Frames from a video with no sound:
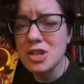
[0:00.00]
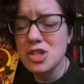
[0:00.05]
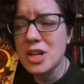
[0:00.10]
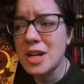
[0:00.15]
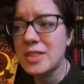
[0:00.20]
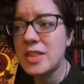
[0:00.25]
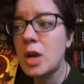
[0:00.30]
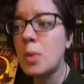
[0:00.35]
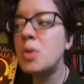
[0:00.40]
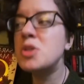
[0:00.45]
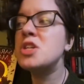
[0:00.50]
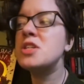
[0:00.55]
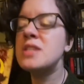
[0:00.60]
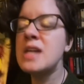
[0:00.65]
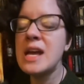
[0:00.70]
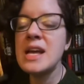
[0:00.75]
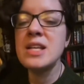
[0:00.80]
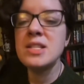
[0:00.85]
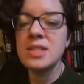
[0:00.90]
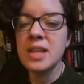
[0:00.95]
on there, which
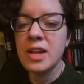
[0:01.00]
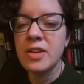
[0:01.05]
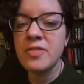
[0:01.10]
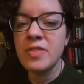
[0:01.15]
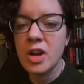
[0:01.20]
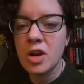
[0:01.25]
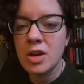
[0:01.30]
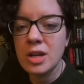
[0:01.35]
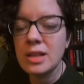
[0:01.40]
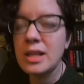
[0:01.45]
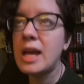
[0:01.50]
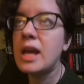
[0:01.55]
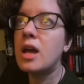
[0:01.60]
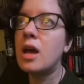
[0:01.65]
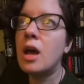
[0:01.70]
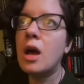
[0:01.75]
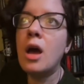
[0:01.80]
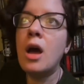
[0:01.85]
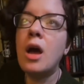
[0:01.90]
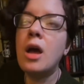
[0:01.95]
is like very like,
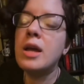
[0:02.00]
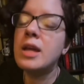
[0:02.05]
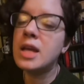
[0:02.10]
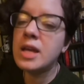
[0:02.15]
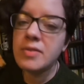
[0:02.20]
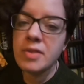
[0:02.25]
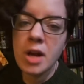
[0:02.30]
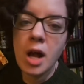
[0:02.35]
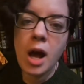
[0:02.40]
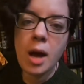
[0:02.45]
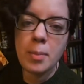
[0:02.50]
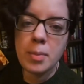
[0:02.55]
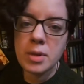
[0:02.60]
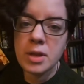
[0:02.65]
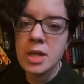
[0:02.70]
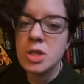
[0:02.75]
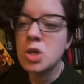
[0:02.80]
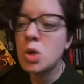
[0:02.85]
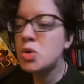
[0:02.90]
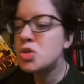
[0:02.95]
give it up.
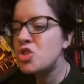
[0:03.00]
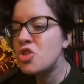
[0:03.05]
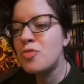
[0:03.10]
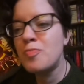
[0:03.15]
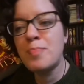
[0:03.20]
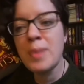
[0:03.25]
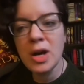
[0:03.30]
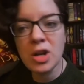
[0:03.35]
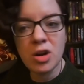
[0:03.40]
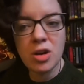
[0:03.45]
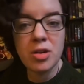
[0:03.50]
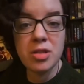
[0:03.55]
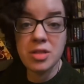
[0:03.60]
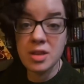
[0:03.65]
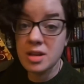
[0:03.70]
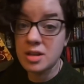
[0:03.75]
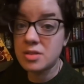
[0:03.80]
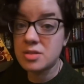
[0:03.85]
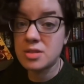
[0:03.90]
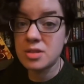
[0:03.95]
Like, don't you have better
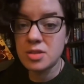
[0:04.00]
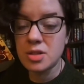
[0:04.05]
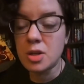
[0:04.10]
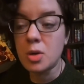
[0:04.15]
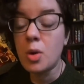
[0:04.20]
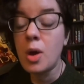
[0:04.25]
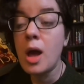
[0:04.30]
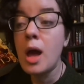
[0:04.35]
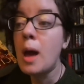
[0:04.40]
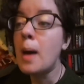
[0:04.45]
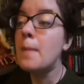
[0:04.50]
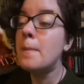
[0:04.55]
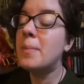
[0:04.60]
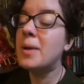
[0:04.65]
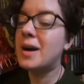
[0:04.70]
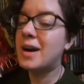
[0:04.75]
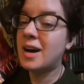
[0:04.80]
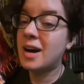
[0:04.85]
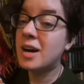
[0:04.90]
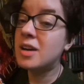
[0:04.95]
things to do?
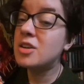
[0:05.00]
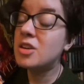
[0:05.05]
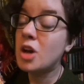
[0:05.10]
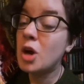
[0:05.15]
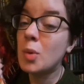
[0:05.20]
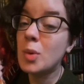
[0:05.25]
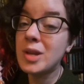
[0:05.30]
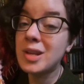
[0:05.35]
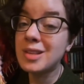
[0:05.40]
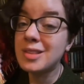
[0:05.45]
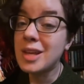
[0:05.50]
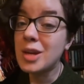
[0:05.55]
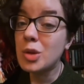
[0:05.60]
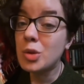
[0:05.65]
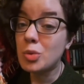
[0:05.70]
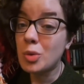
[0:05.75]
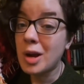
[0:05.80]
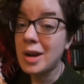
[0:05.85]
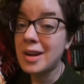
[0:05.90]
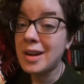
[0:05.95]
But Hunt going and like
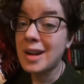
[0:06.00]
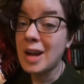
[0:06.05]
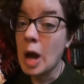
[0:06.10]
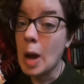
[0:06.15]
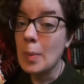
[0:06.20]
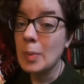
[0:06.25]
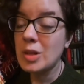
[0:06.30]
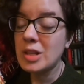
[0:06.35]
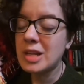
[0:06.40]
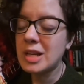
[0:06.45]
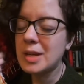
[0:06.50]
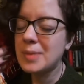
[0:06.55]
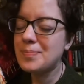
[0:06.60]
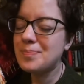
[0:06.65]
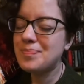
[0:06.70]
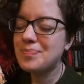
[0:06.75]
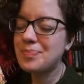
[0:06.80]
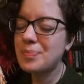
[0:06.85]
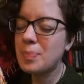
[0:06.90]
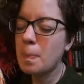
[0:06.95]
threatening Amelie,
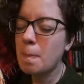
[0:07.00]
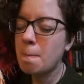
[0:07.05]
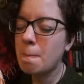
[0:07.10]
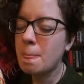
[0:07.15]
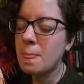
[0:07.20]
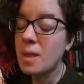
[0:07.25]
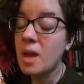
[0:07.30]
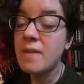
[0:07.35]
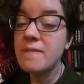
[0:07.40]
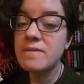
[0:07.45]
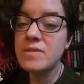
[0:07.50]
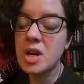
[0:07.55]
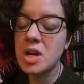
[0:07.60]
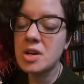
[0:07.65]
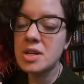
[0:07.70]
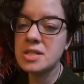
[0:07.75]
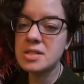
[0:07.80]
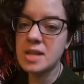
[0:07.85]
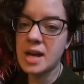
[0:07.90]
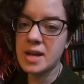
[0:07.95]

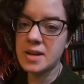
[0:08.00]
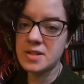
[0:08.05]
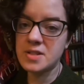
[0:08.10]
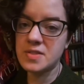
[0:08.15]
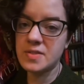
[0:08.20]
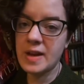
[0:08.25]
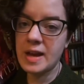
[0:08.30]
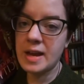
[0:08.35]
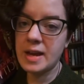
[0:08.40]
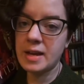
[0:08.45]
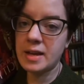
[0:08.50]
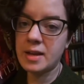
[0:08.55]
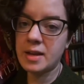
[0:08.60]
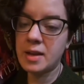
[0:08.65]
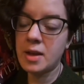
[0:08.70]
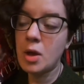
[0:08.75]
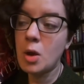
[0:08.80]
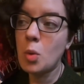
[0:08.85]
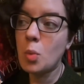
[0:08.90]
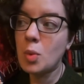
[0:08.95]
very satisfying.
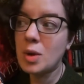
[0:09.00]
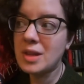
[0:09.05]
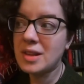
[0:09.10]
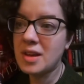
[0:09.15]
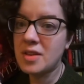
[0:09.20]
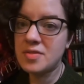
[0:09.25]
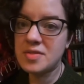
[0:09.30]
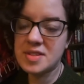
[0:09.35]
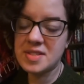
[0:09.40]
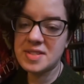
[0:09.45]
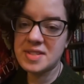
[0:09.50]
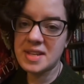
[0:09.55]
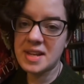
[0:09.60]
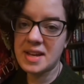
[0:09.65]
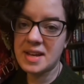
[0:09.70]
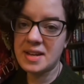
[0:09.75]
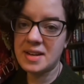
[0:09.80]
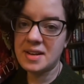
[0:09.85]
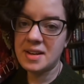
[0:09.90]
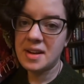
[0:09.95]
We love to see
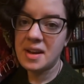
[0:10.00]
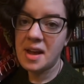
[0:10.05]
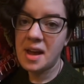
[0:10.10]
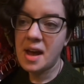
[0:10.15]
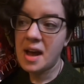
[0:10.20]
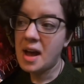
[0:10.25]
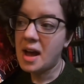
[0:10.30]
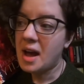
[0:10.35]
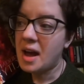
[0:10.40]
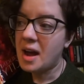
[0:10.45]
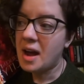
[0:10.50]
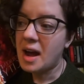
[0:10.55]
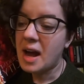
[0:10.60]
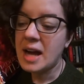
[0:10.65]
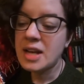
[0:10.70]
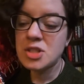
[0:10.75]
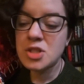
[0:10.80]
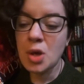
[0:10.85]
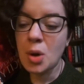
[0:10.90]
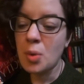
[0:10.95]
it. Uh, I
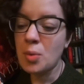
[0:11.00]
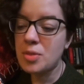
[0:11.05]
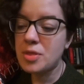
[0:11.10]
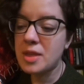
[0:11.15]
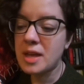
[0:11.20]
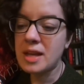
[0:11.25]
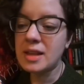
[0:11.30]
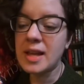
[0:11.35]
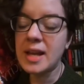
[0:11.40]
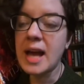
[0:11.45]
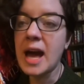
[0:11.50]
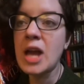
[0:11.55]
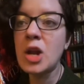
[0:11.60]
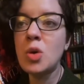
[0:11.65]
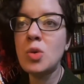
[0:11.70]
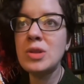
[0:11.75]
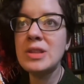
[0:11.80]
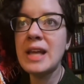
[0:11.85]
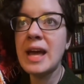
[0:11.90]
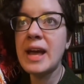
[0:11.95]
don't think like I
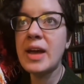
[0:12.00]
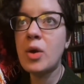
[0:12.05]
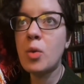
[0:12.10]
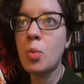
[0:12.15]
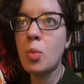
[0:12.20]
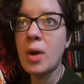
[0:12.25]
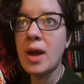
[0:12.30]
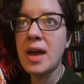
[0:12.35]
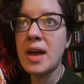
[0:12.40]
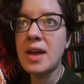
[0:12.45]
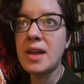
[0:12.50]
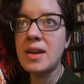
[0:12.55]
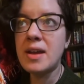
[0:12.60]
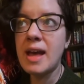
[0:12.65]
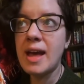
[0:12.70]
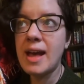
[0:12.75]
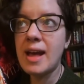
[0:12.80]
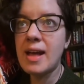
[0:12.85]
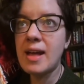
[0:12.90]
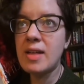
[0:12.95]
don't like when
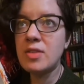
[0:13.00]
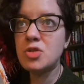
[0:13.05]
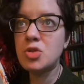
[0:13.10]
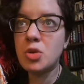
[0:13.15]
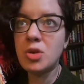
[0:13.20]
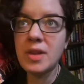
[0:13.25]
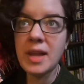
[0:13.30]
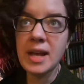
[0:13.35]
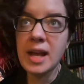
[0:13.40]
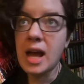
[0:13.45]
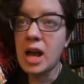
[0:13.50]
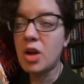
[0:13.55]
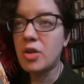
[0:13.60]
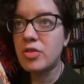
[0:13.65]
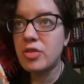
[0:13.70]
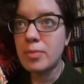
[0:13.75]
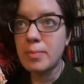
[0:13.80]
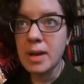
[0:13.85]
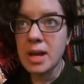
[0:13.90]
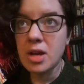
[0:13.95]
sort of like
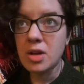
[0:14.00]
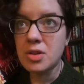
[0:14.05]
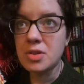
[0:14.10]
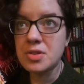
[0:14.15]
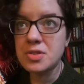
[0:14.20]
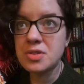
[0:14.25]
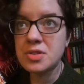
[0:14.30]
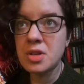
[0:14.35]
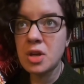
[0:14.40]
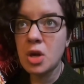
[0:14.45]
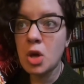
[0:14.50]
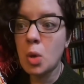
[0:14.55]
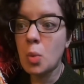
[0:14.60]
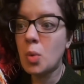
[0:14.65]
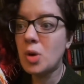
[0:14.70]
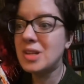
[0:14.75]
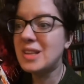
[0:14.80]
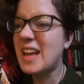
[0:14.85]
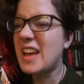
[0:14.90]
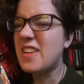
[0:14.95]
alpha males
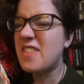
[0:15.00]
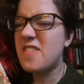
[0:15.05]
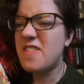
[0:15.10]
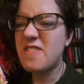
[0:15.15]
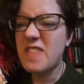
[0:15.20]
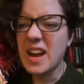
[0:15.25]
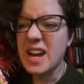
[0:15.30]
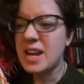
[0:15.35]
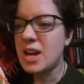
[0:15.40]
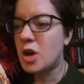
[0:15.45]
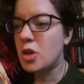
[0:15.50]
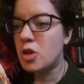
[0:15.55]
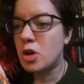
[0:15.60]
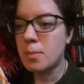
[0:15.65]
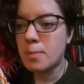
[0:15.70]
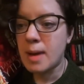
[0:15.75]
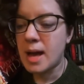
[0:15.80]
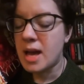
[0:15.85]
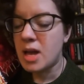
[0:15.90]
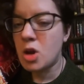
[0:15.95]
will like fight other
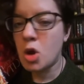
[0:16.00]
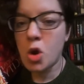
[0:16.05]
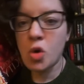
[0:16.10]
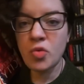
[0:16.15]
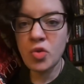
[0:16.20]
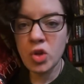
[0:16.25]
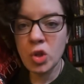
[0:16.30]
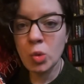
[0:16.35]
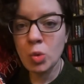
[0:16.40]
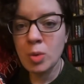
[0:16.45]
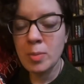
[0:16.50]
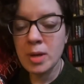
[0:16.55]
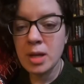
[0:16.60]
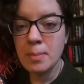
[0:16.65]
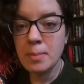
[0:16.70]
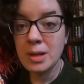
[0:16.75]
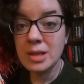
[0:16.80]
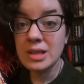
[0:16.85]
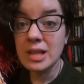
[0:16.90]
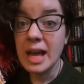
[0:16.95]
men over the woman,
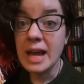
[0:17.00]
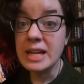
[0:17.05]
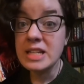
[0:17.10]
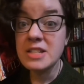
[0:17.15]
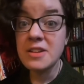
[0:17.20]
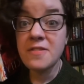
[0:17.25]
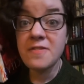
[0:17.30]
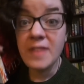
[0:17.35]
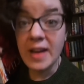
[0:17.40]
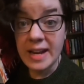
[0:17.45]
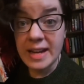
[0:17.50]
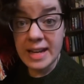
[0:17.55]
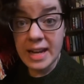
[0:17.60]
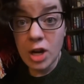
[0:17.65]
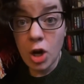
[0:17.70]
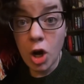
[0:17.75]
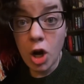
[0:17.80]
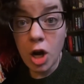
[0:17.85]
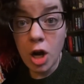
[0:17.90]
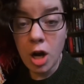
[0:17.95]
but like defending
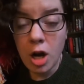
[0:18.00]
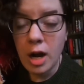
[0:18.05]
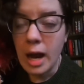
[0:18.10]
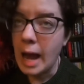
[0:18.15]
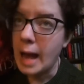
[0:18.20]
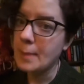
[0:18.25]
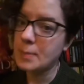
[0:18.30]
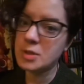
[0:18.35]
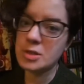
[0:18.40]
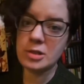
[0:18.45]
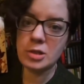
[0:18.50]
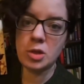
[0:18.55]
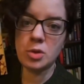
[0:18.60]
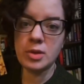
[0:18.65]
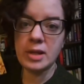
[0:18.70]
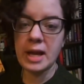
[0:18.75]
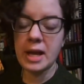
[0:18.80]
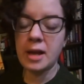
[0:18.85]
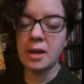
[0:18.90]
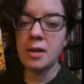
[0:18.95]
her,
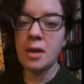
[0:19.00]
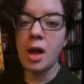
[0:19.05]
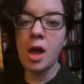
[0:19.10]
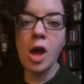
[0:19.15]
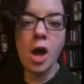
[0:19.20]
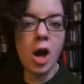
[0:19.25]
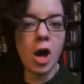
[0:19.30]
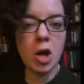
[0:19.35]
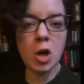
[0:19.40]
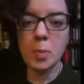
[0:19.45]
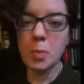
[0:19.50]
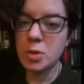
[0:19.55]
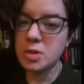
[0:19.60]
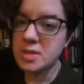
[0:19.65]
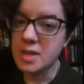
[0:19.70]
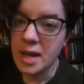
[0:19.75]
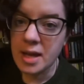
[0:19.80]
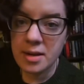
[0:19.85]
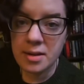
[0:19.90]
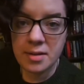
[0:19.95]
absolutely, hundred
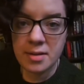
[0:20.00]
percent.